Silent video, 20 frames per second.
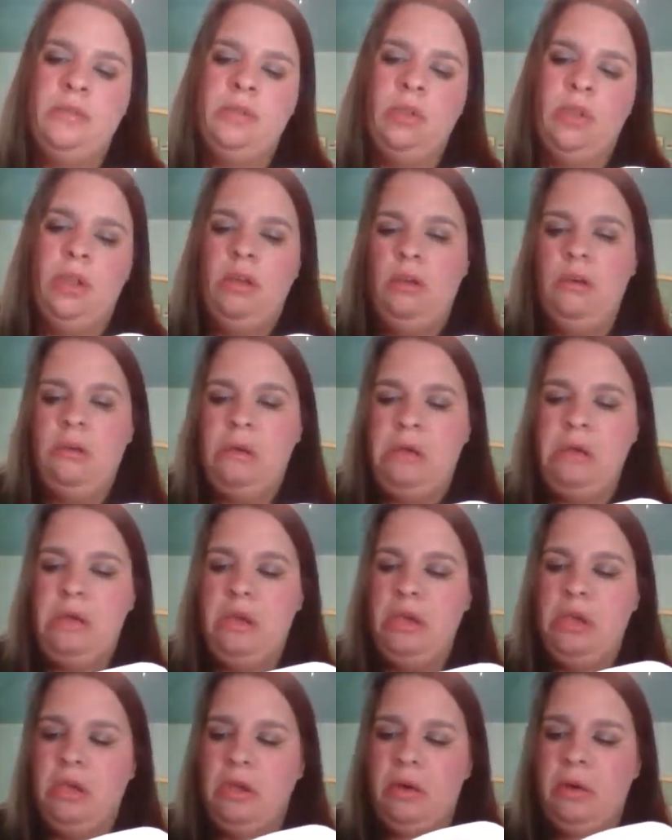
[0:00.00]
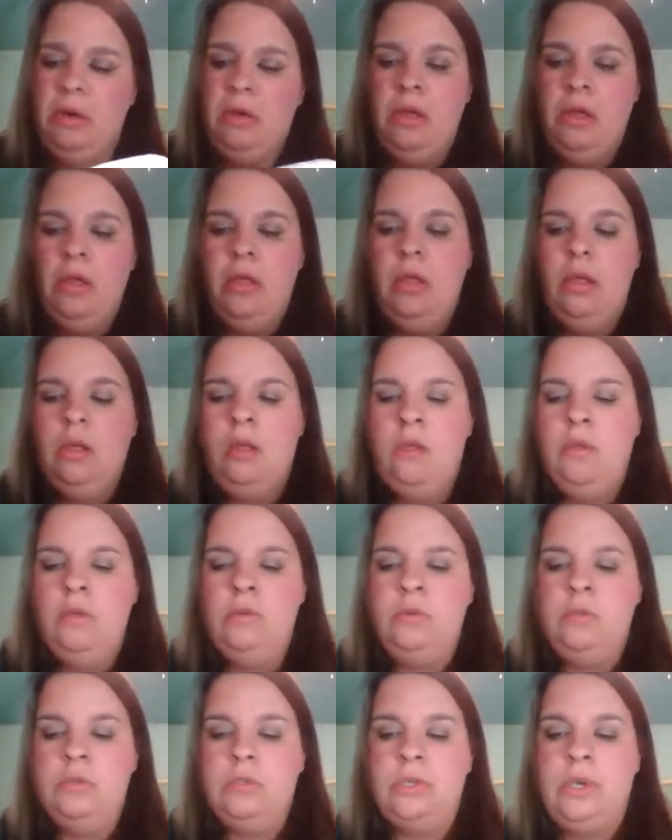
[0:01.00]
They're like, okay, here you go,
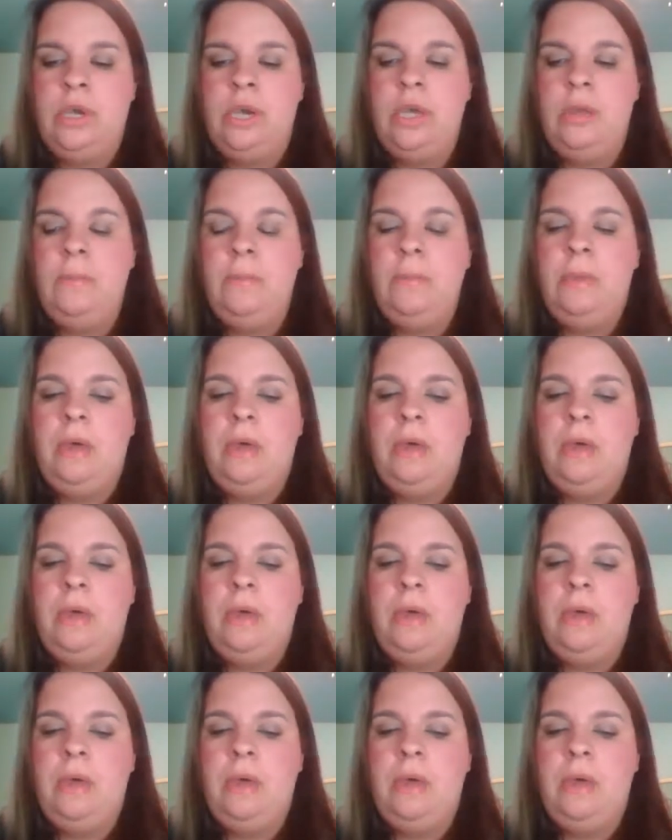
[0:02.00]
which is great.